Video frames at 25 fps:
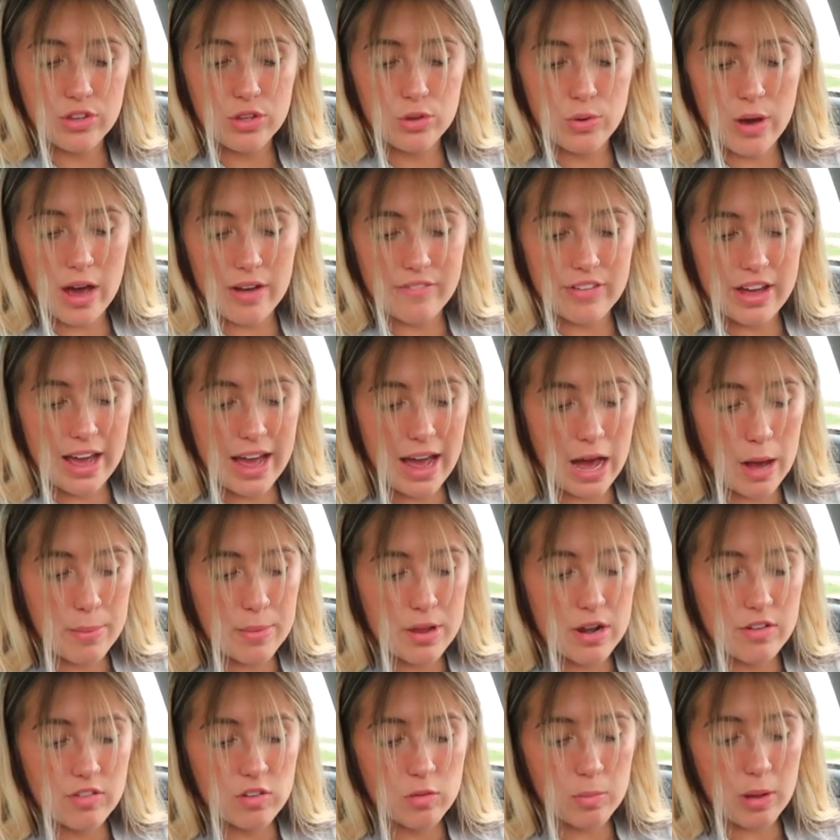You have a
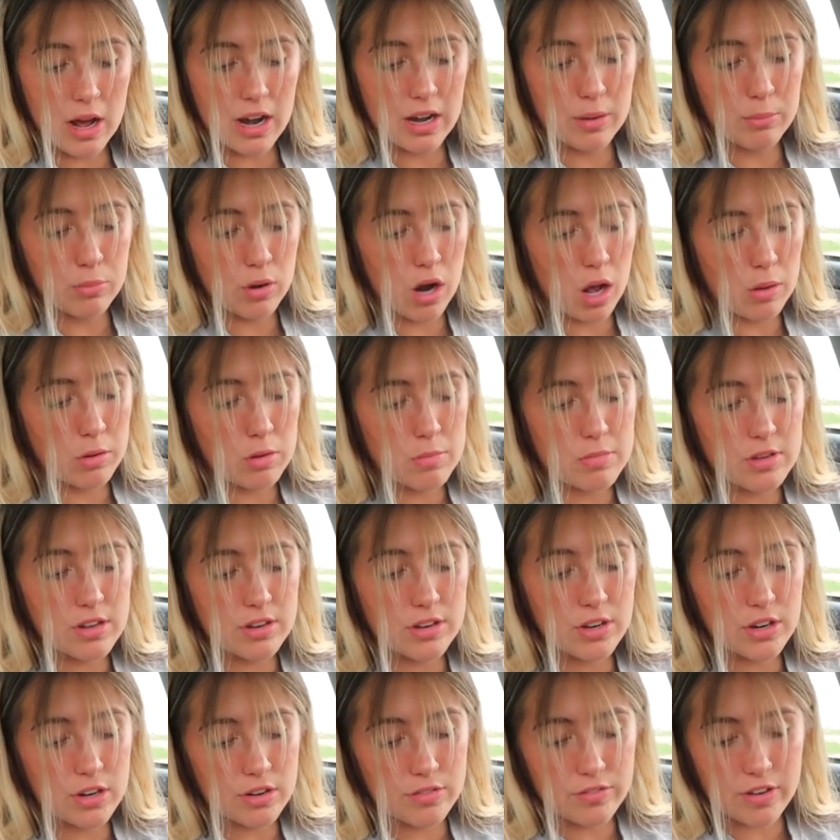habit of spotting problems
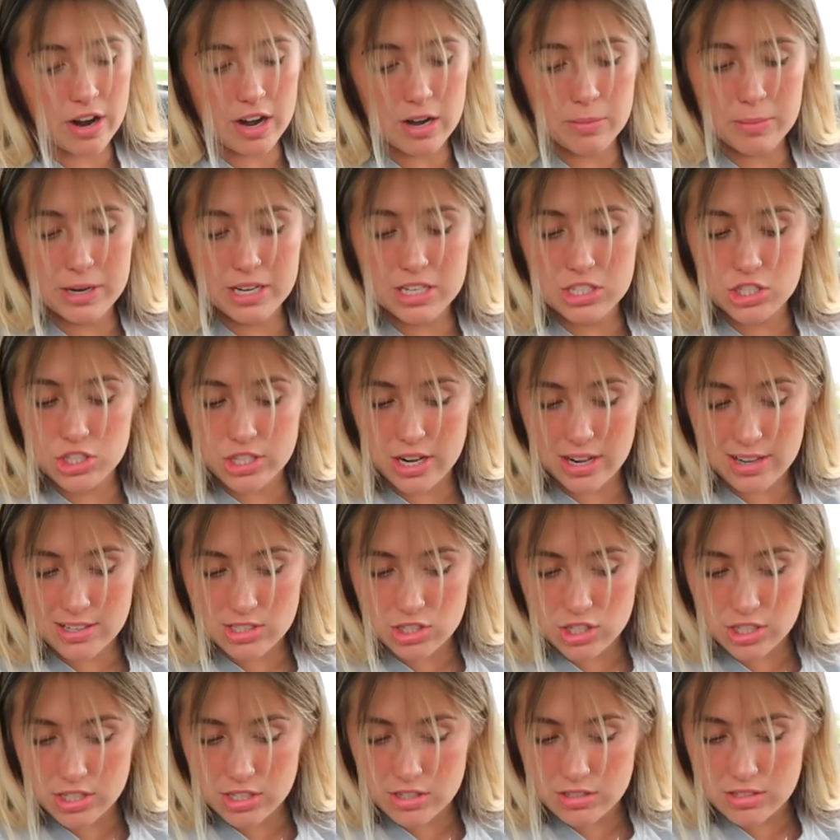in your environment and
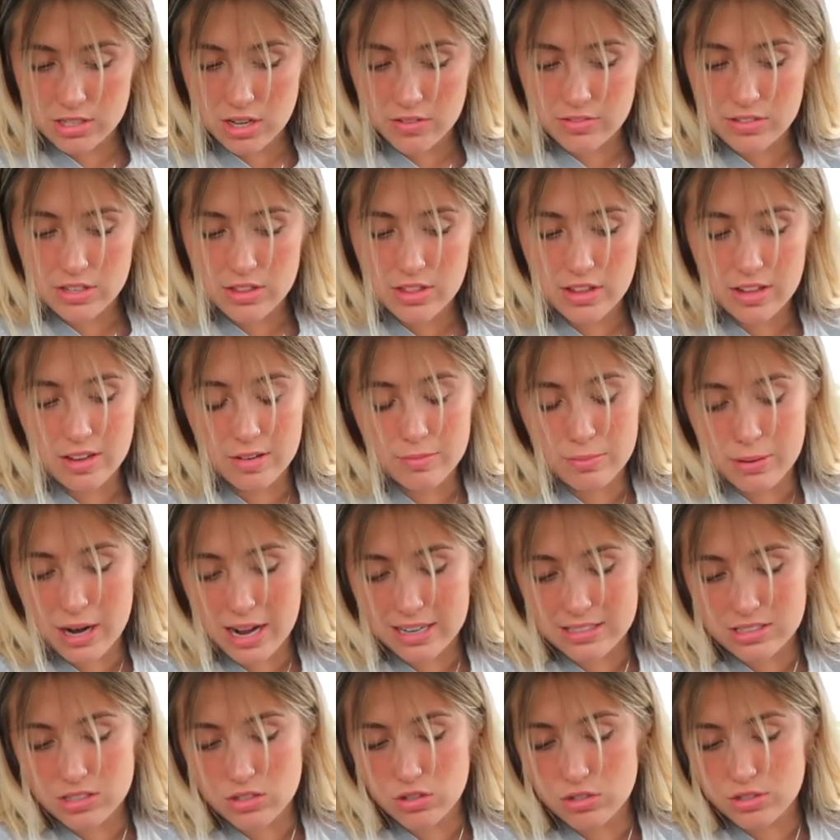challenging yourself to think of
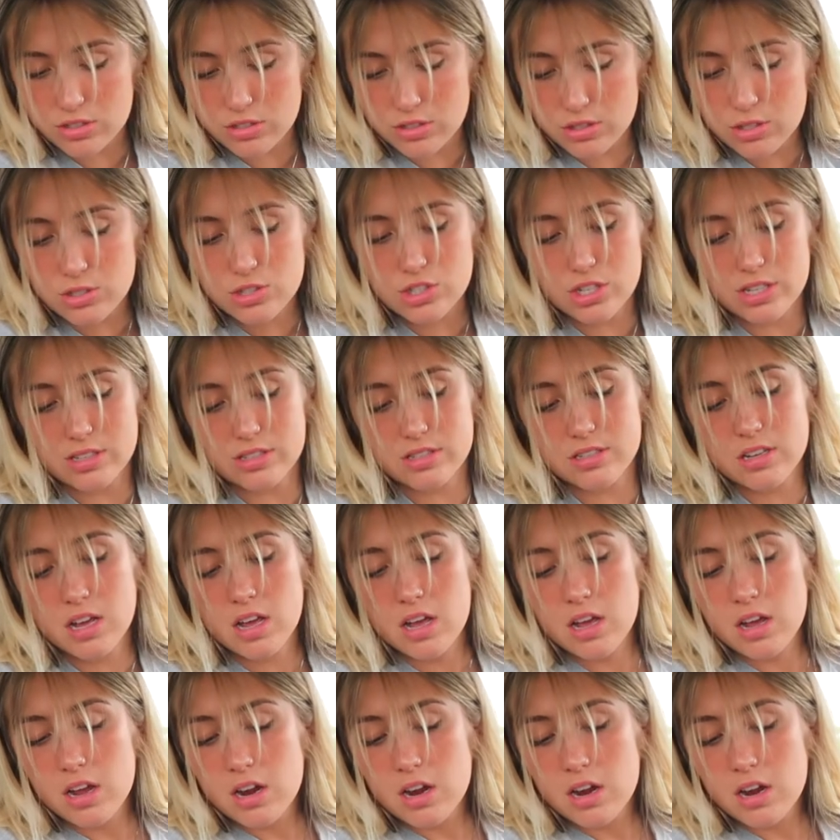practical solutions.